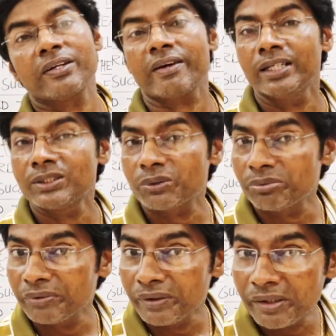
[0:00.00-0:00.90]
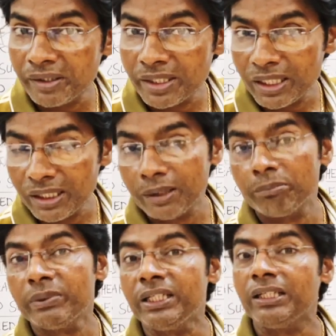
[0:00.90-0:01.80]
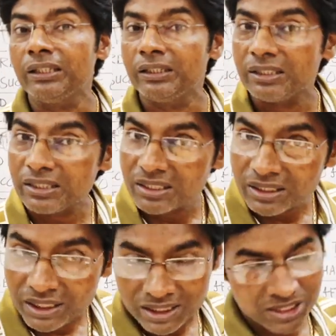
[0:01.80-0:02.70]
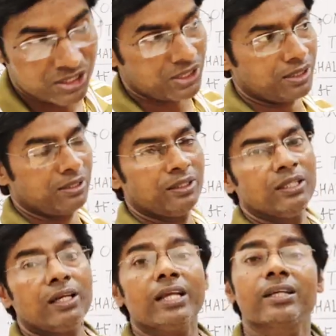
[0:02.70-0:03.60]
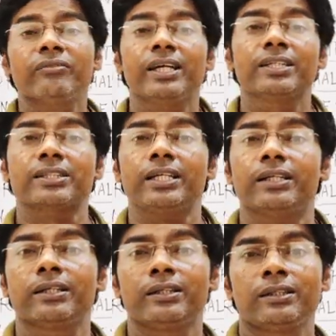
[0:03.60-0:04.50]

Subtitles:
Transferred epithet. Like if I say,